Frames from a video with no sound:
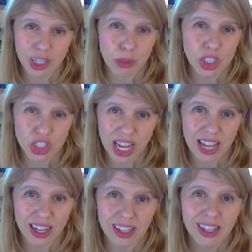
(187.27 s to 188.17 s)
double
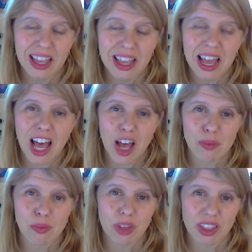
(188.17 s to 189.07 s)
check
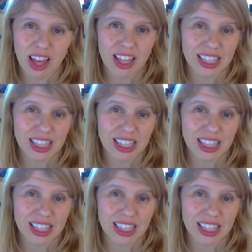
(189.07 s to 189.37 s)
with